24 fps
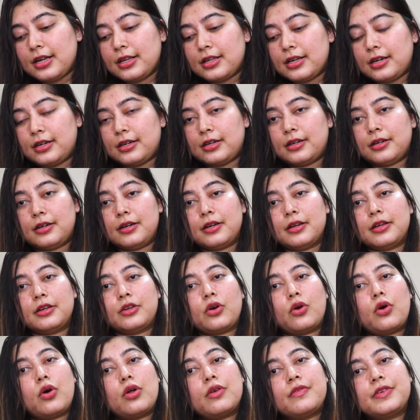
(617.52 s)

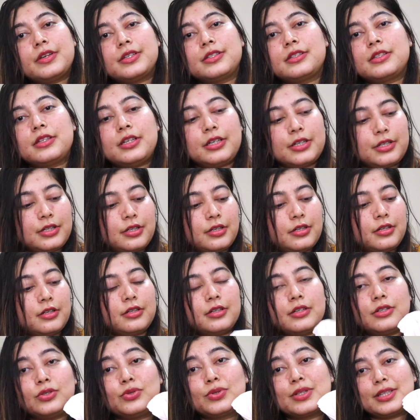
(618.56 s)
You always need
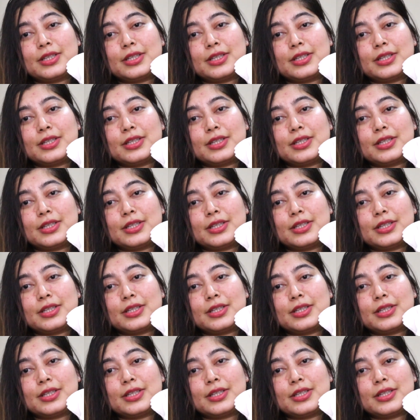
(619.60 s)
to